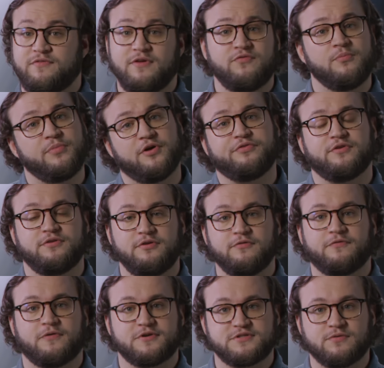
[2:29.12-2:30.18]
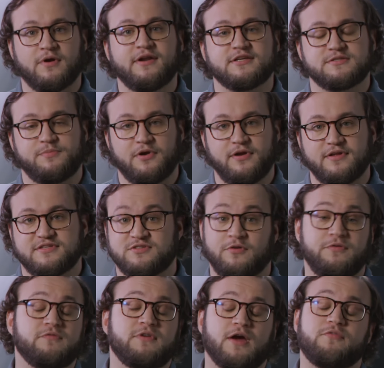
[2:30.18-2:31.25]
we've even built a new first run experience. So
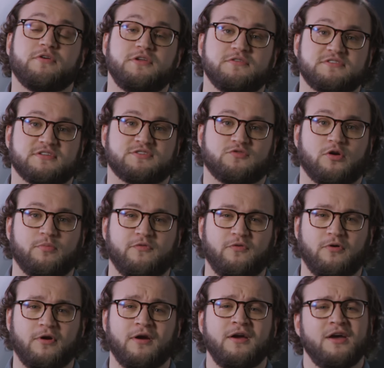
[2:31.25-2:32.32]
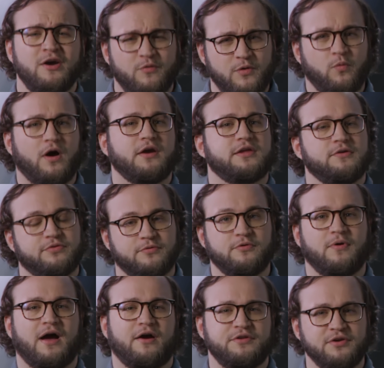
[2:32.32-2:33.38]
if you've never used the store before, we walk you
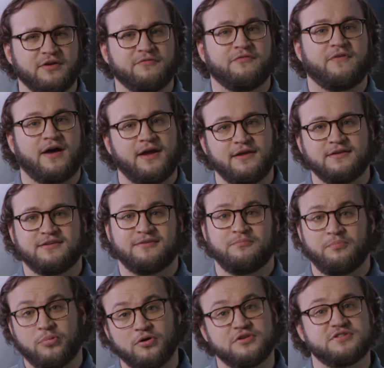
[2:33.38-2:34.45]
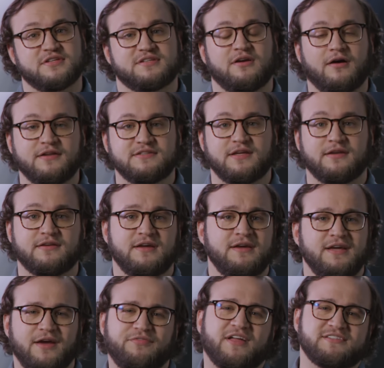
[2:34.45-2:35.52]
through how you can find and purchase content
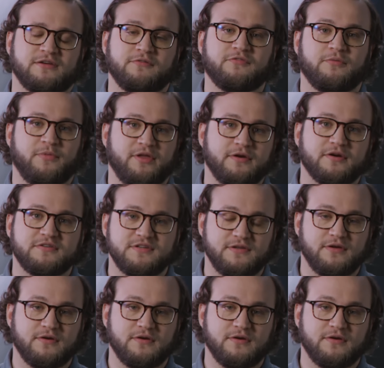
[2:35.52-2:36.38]
if that's unfamiliar to